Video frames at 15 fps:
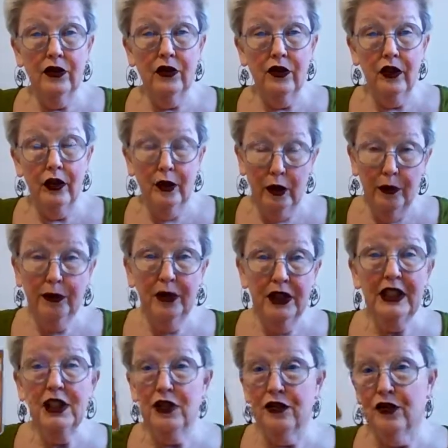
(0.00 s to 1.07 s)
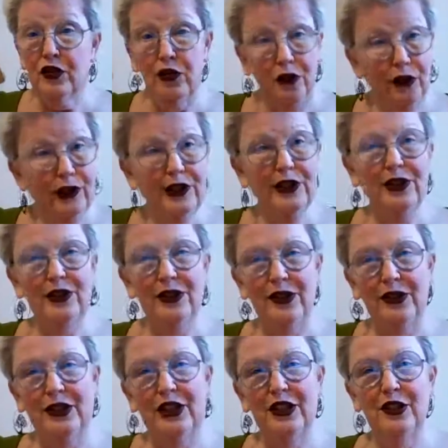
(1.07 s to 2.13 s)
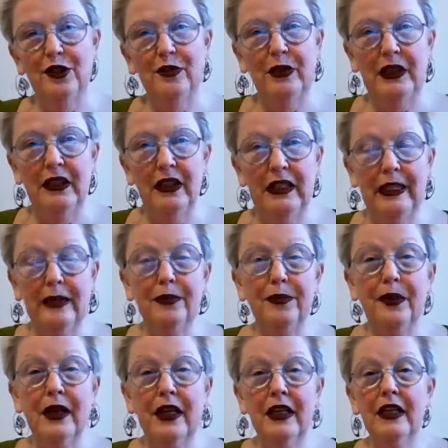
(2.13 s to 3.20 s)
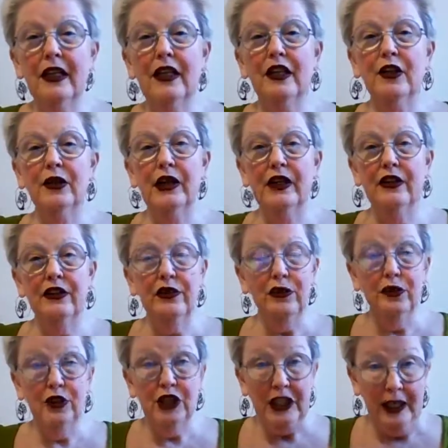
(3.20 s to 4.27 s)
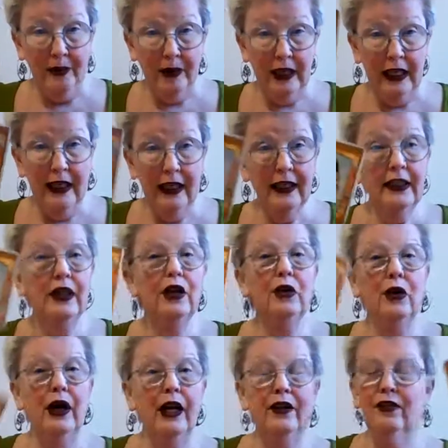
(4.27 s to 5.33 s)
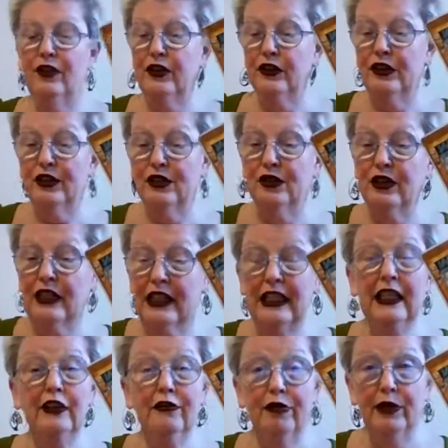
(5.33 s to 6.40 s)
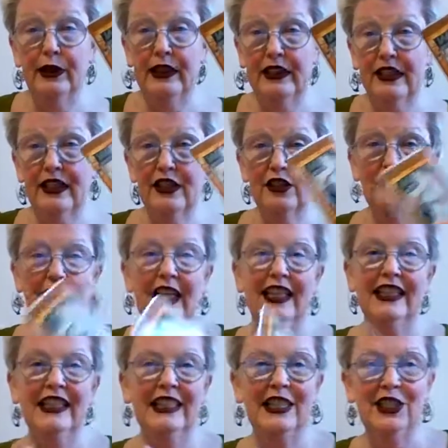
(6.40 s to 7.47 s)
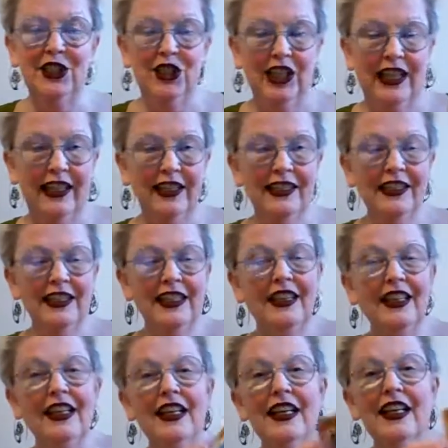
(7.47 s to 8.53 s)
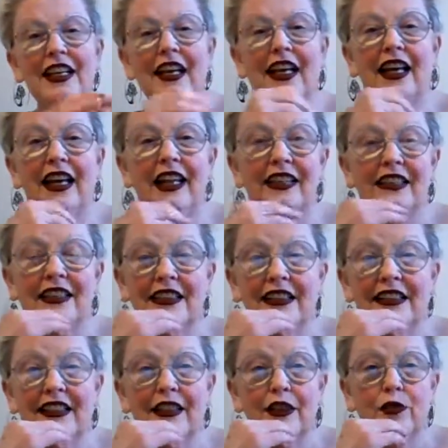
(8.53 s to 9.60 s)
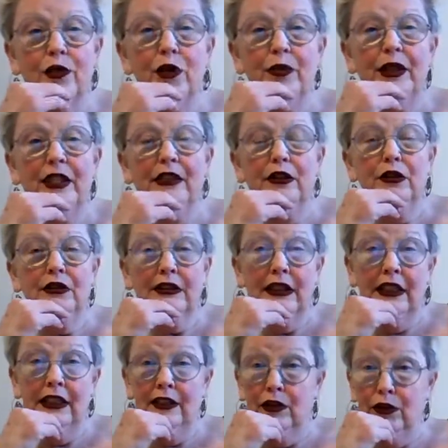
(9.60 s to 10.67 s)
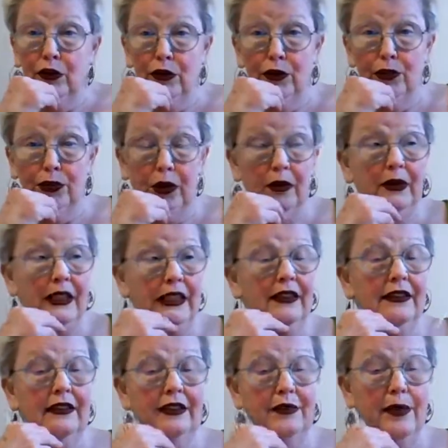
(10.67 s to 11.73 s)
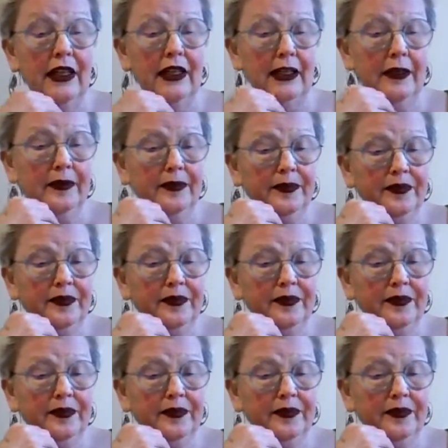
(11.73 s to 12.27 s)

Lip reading: a Prince of Swords, so he should be a Libra, Aquarius, or Gemini, or have very strong influences of that in his chart. And this woman, who probably is his mother,